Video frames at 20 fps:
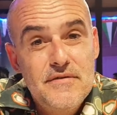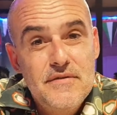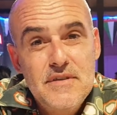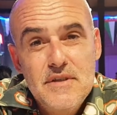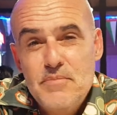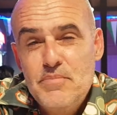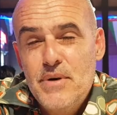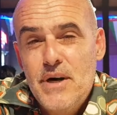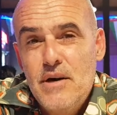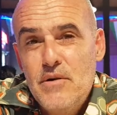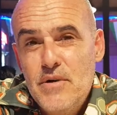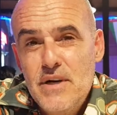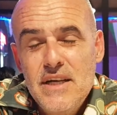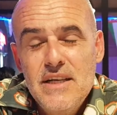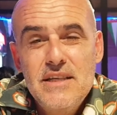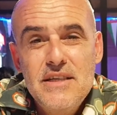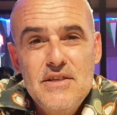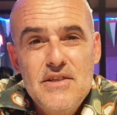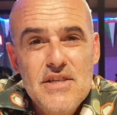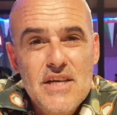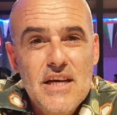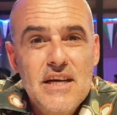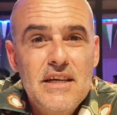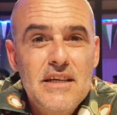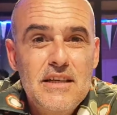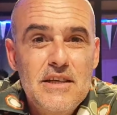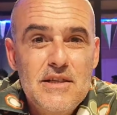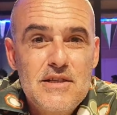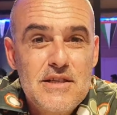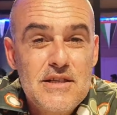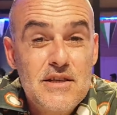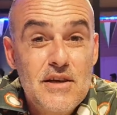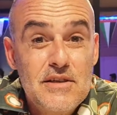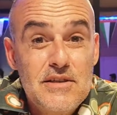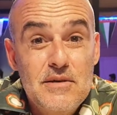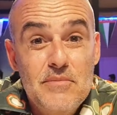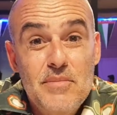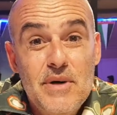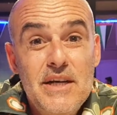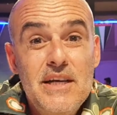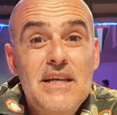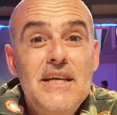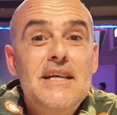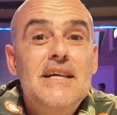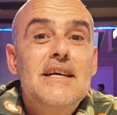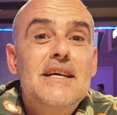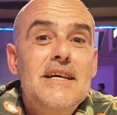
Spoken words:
The power in the jungle, it's not the money.